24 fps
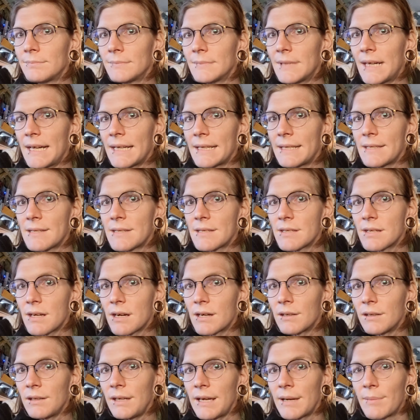I can
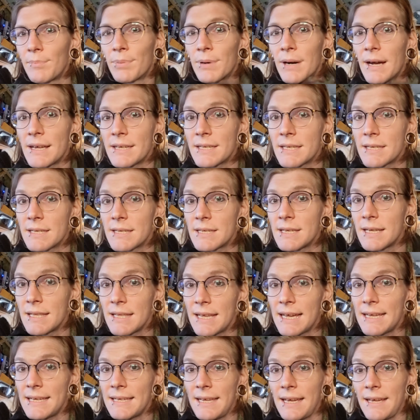start like processing
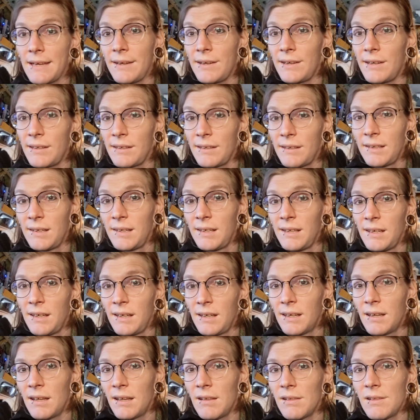that data
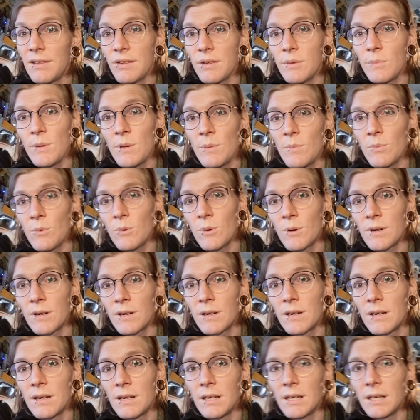a little bit more.
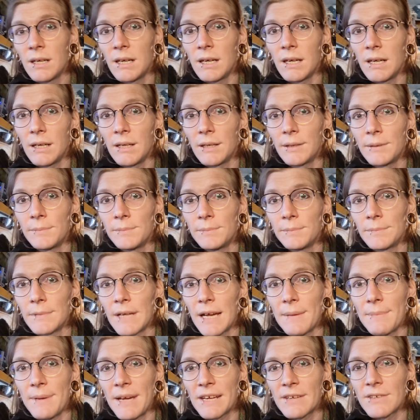I'm
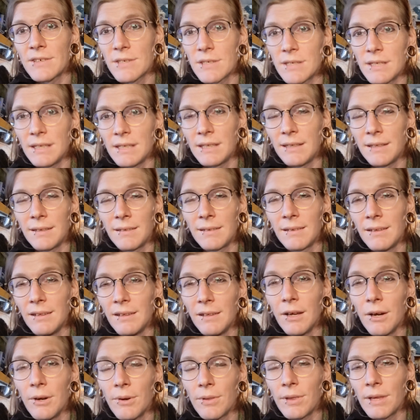actually
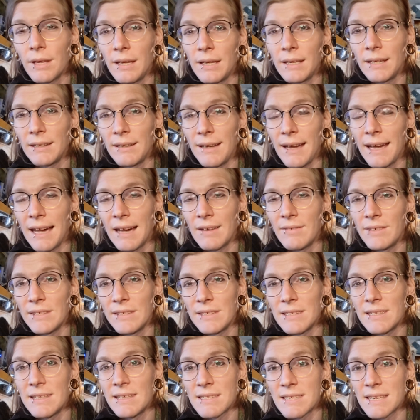loathing having
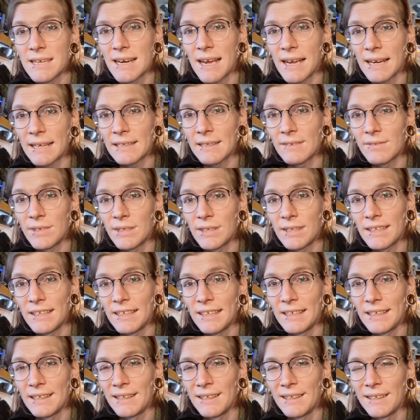to disconnect
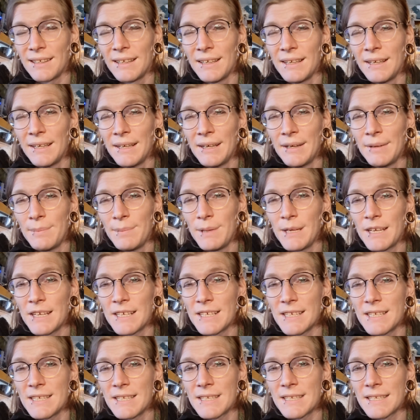everything
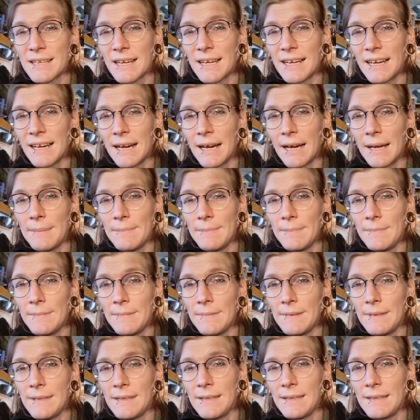because I'm
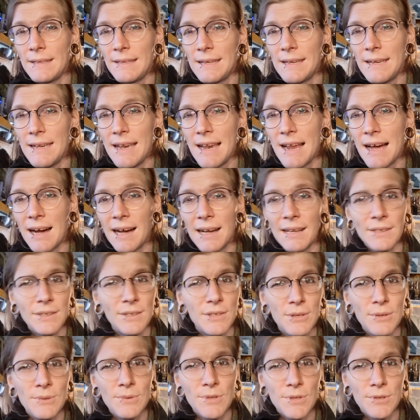not
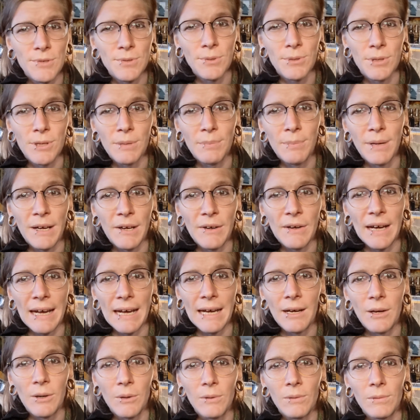too sure about
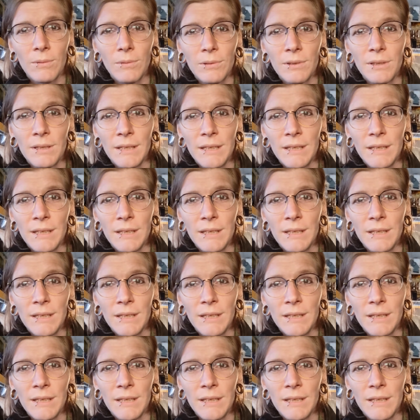how